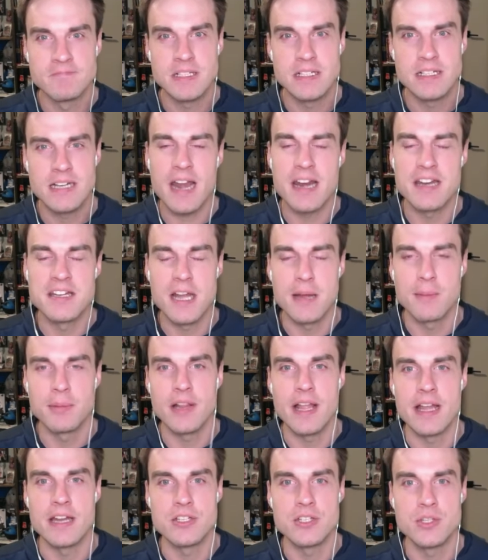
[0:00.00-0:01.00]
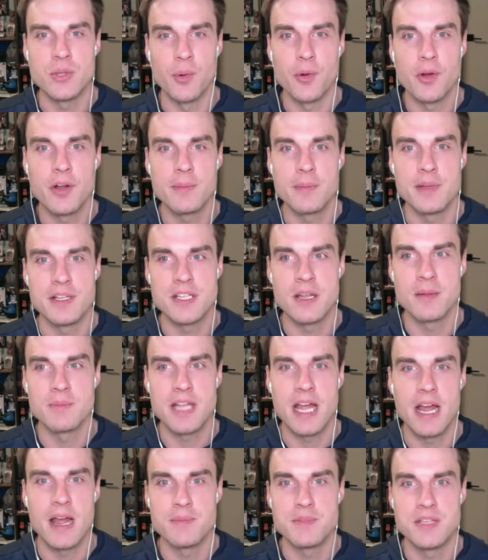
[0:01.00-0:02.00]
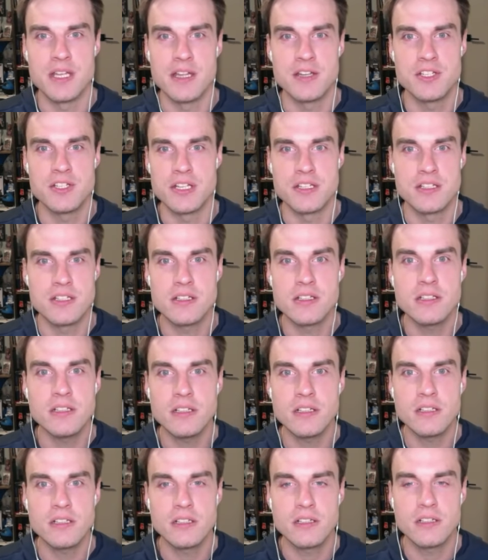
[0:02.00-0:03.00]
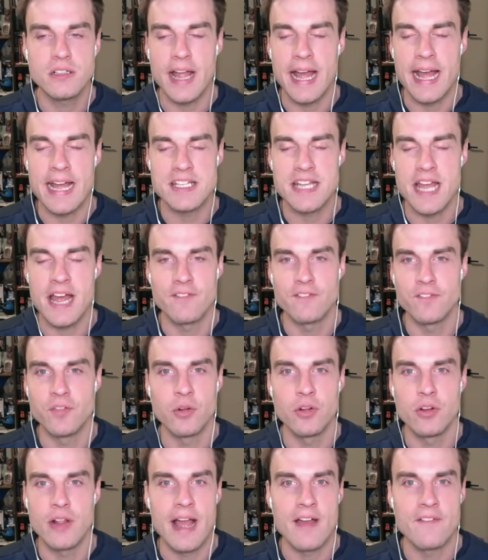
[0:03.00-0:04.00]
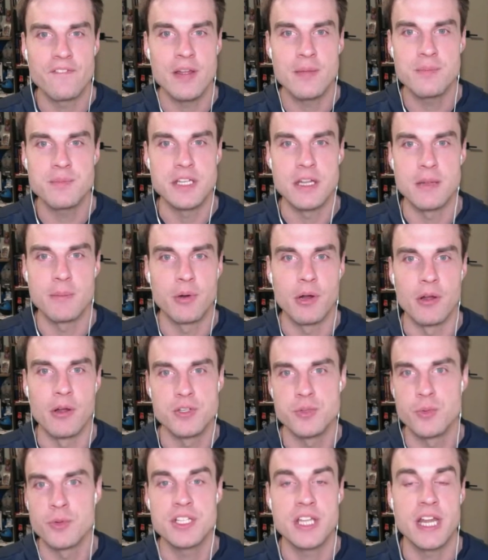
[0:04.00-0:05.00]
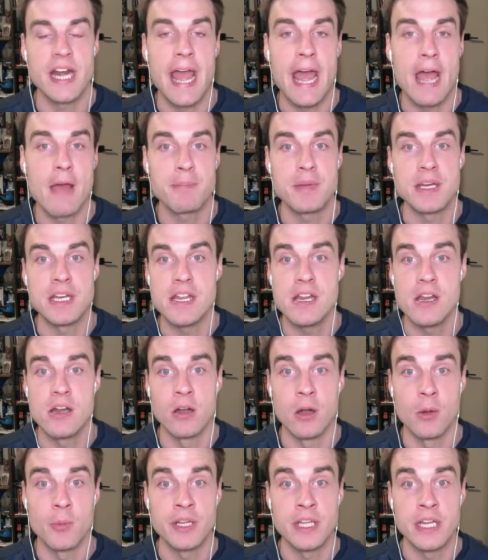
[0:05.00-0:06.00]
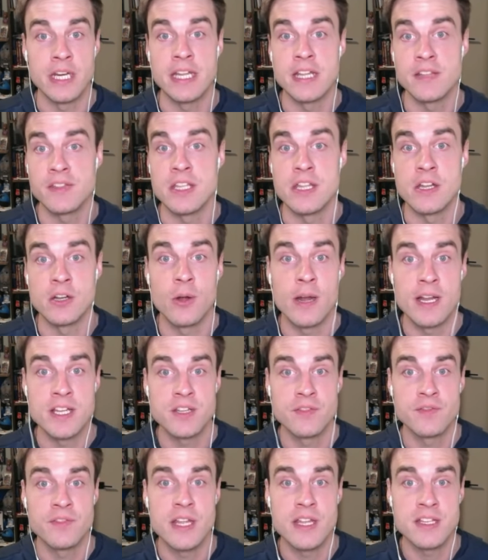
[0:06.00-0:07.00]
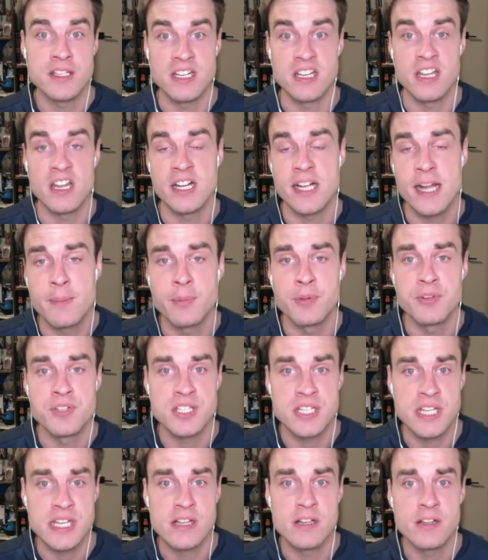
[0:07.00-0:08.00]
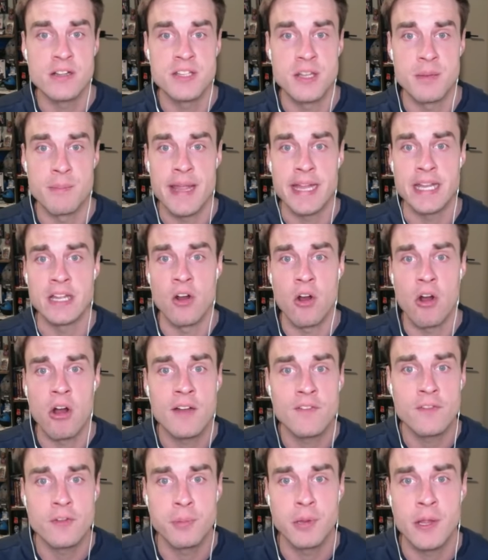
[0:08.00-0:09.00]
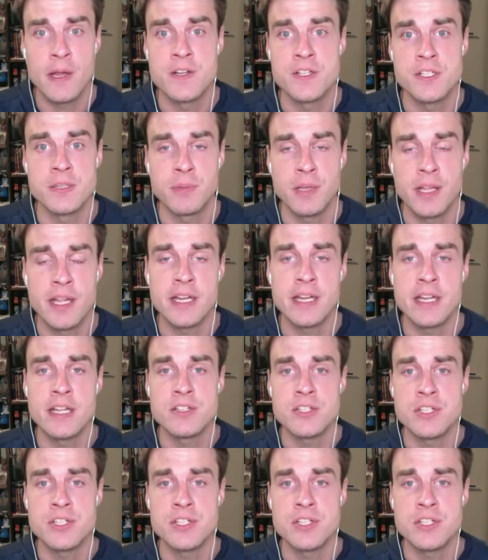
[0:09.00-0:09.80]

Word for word: not a double-edged sword, but sometimes it's just mm, glass half full, half empty approach. What's going to happen here? Are we going to get the aggressiveness and get a couple steals and make it hard for players to play against